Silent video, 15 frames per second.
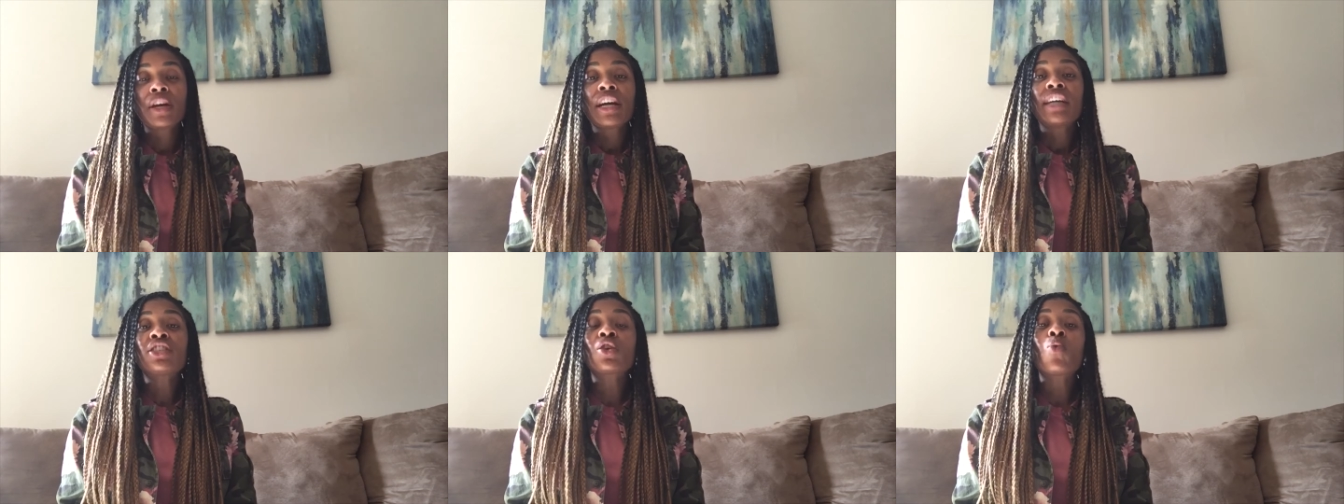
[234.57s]

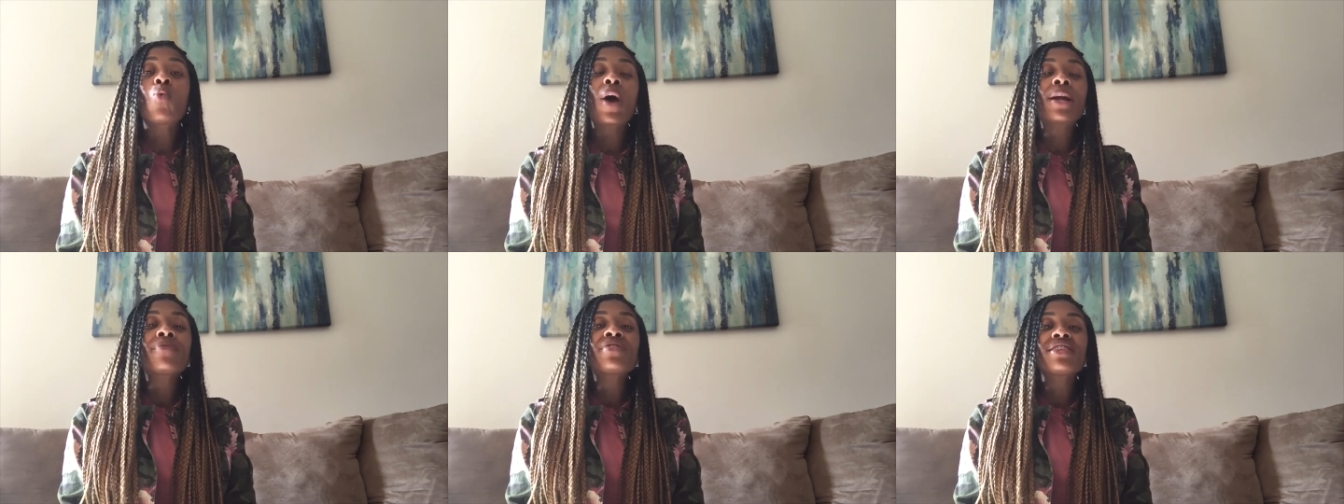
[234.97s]
And so
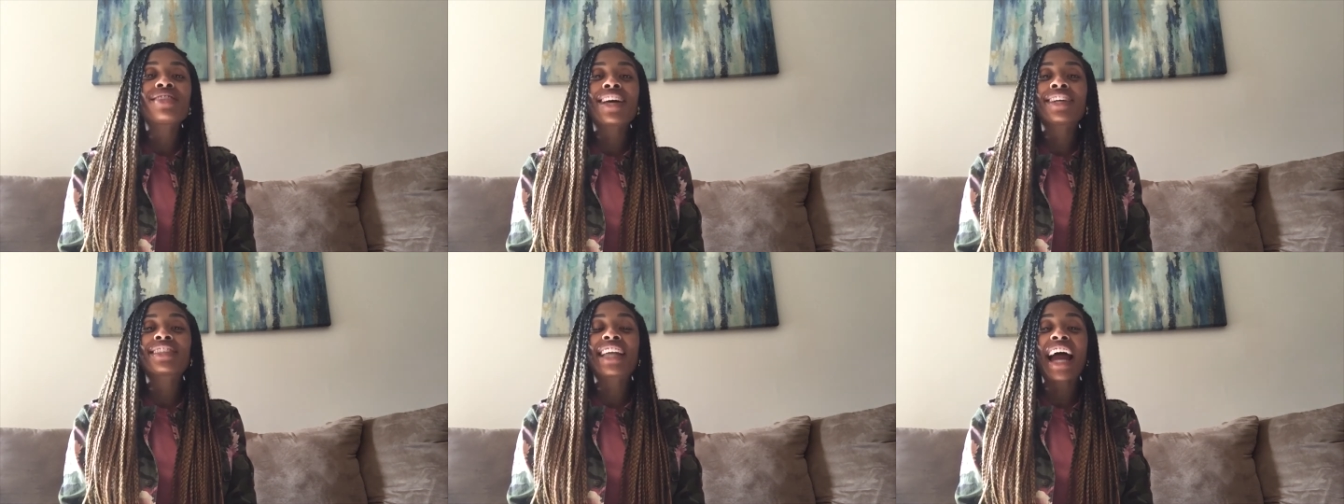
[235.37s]
one of the
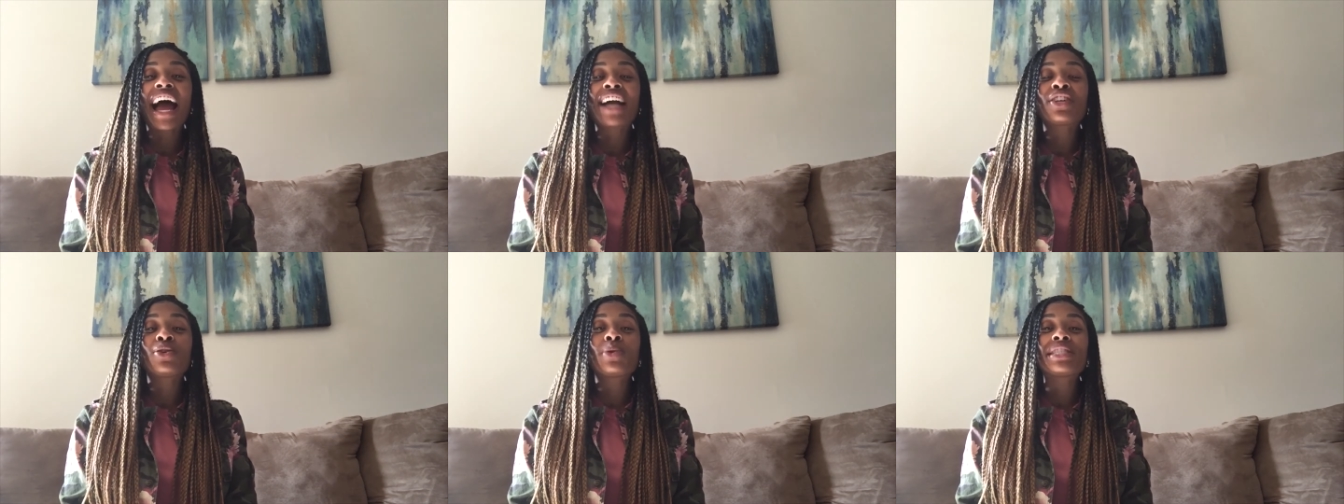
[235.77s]
things that
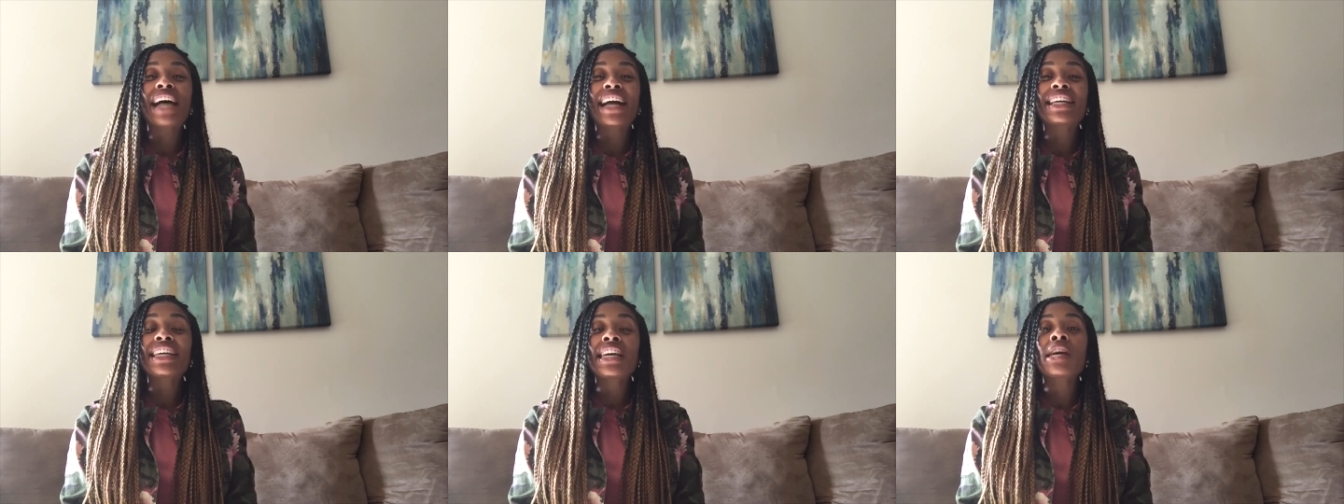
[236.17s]
I do is I
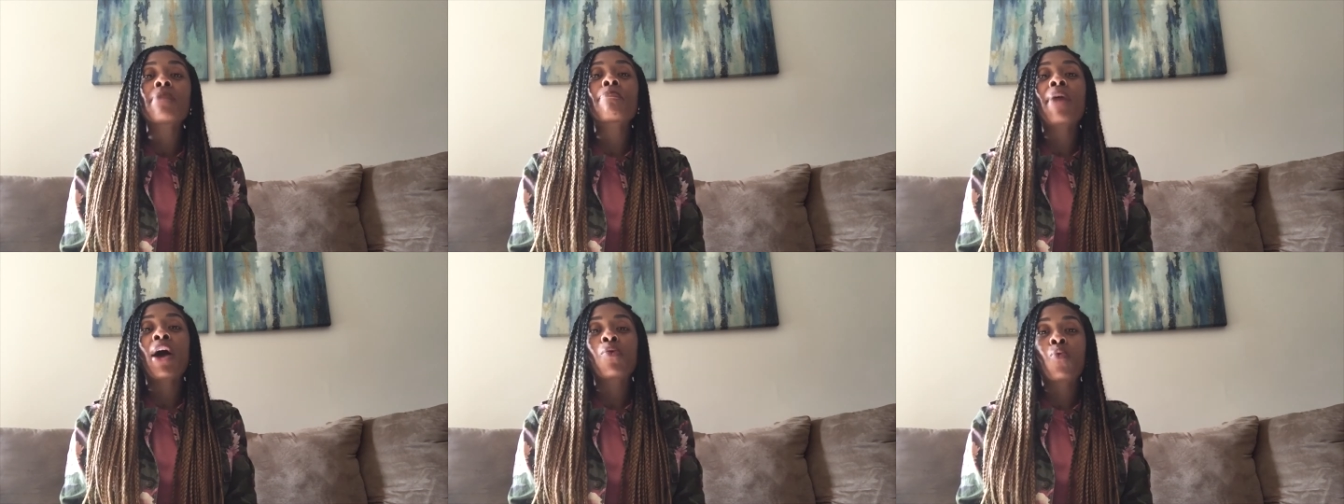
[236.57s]
keep
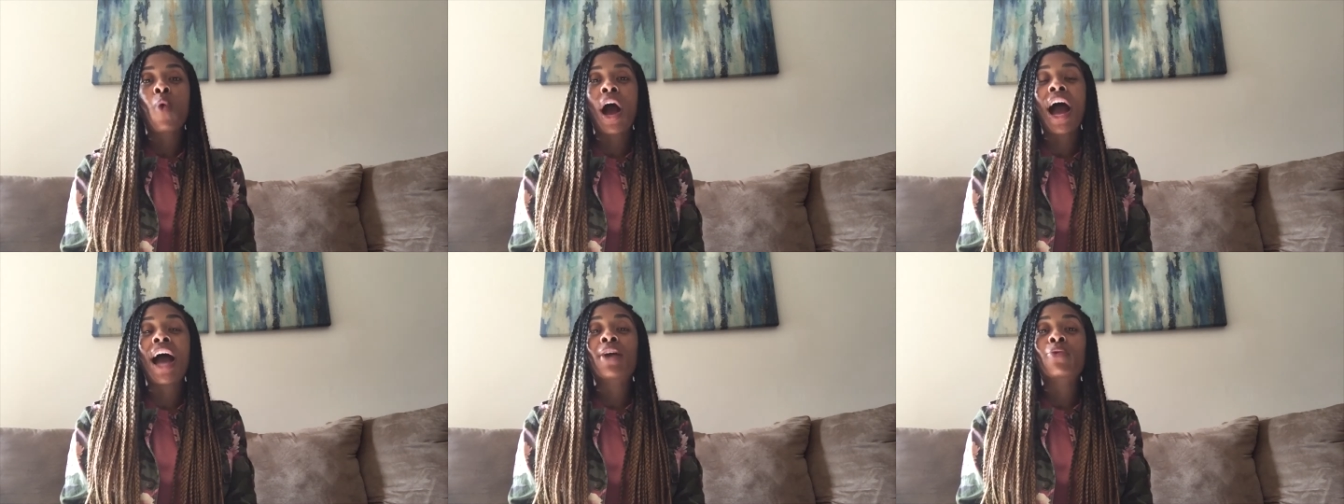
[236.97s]
my
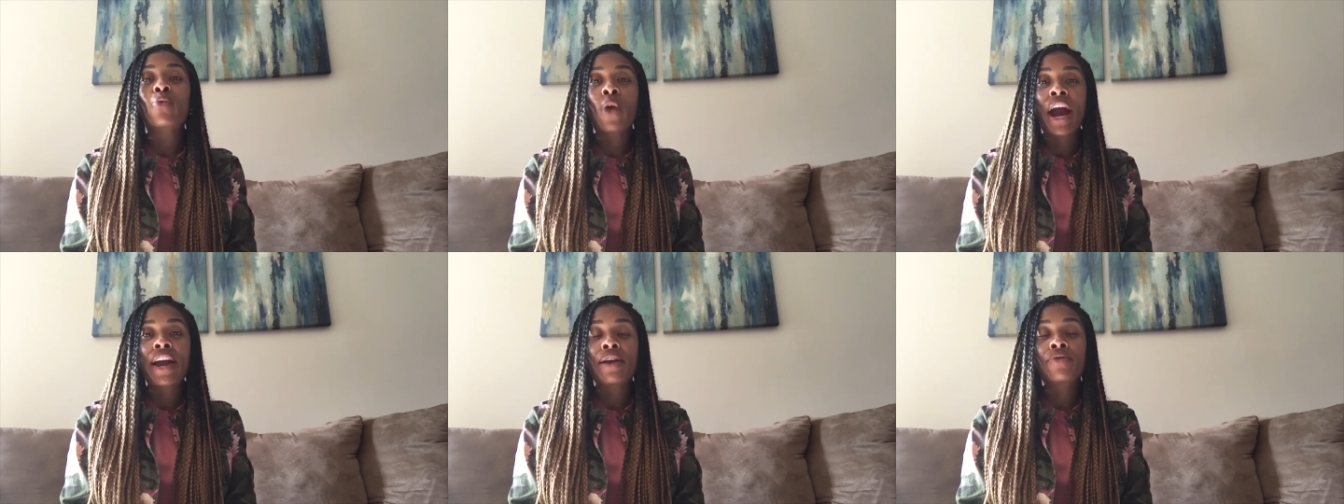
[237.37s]
why
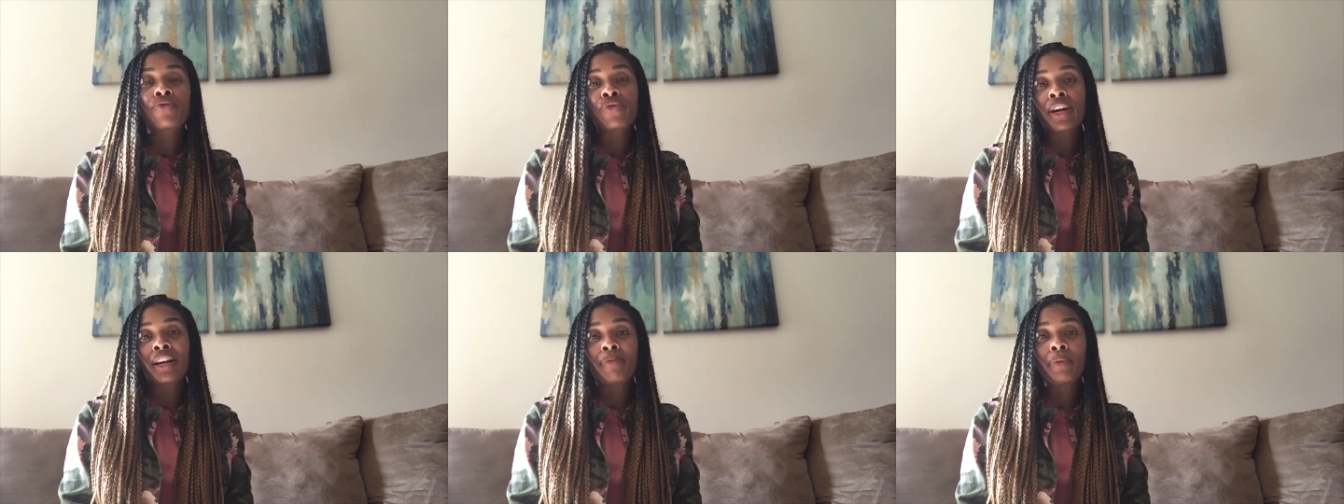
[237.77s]
right in
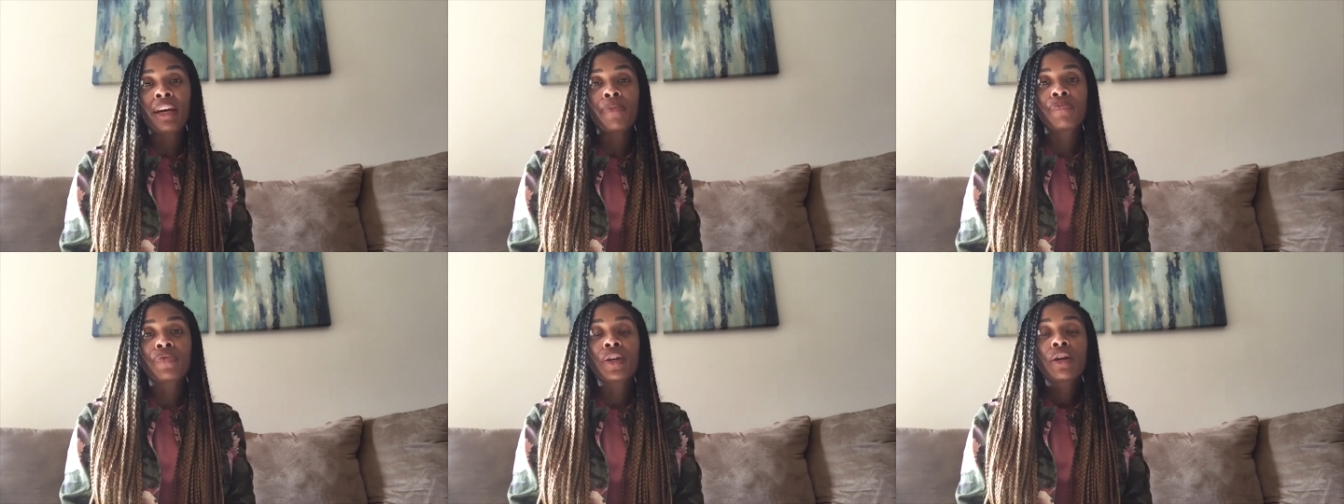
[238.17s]
front of
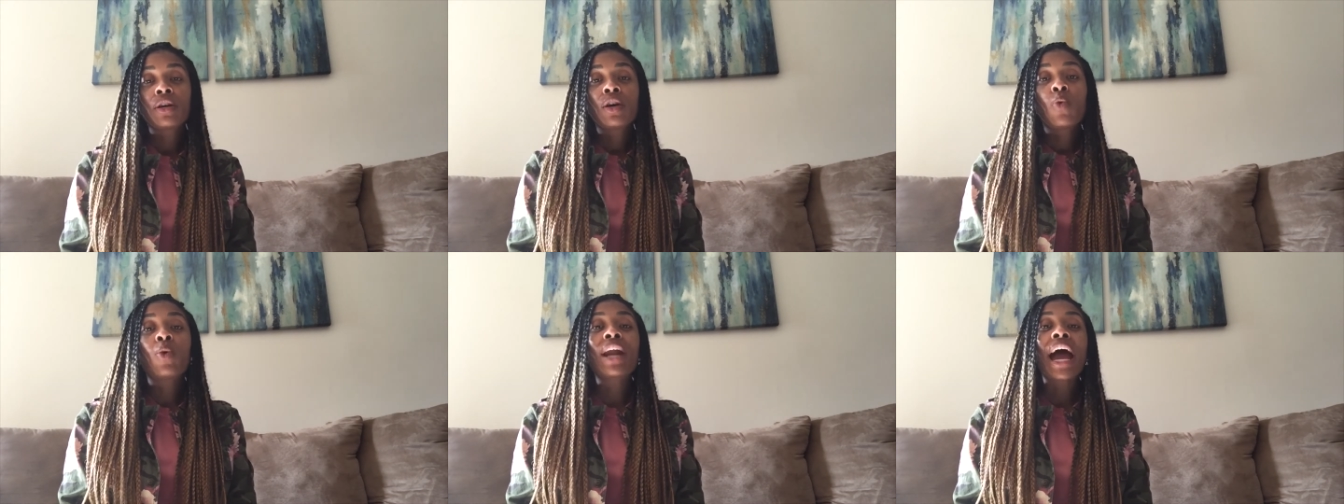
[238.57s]
me.
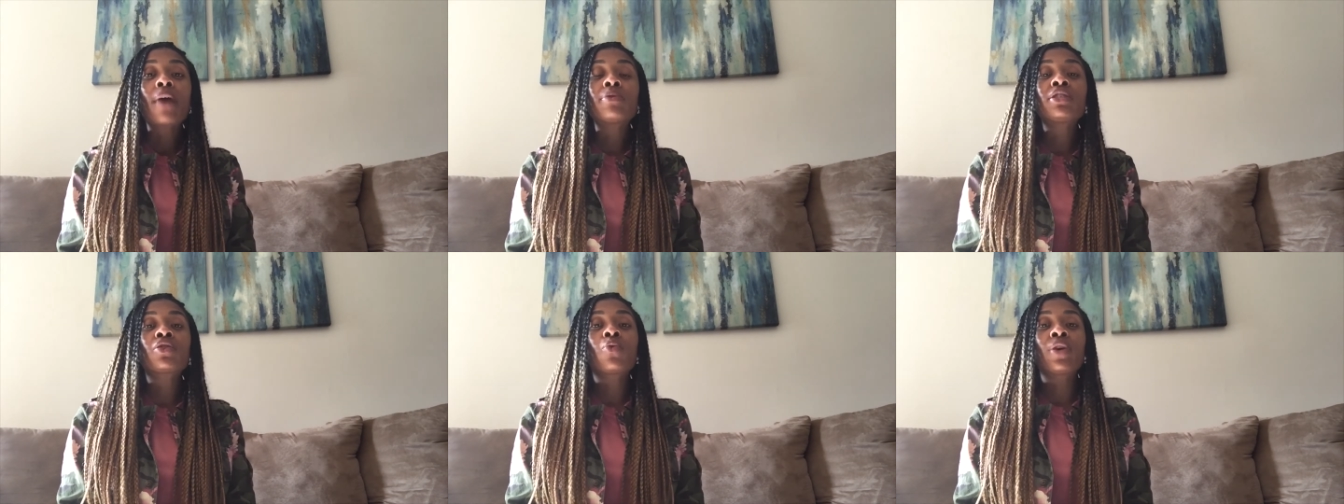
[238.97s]
When I
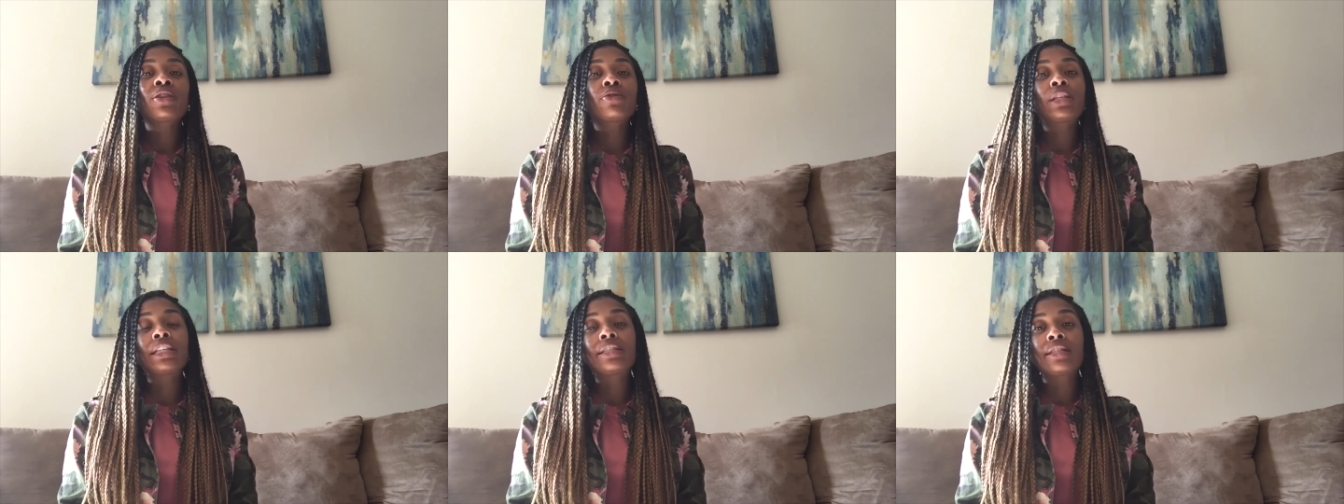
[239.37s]
was going through this